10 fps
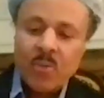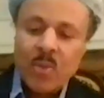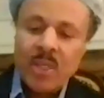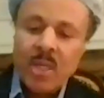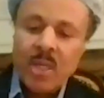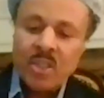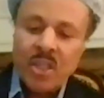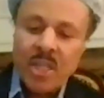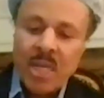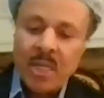of what it does
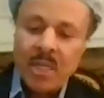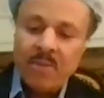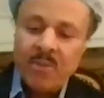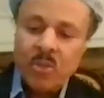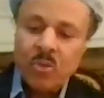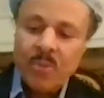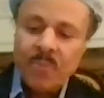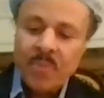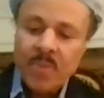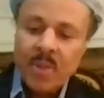to that individual.
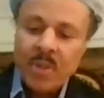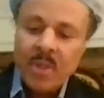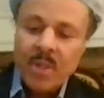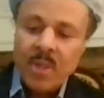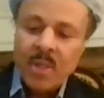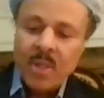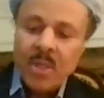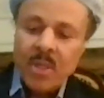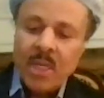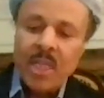
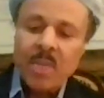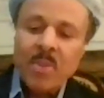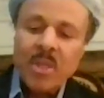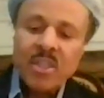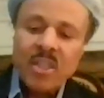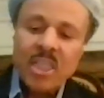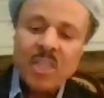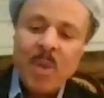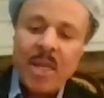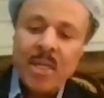In the midst of this
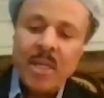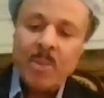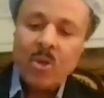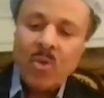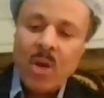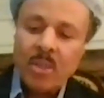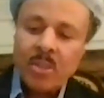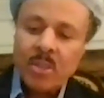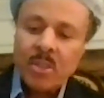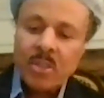pandemic
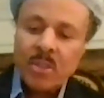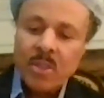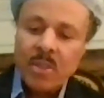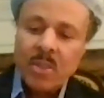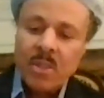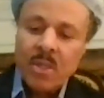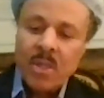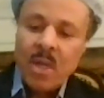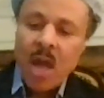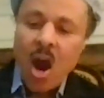crisis,
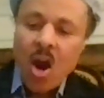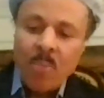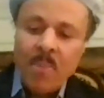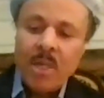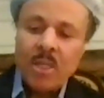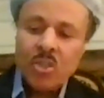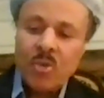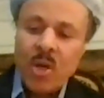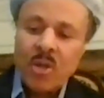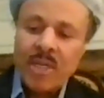our
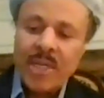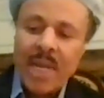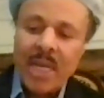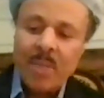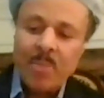ministry on a daily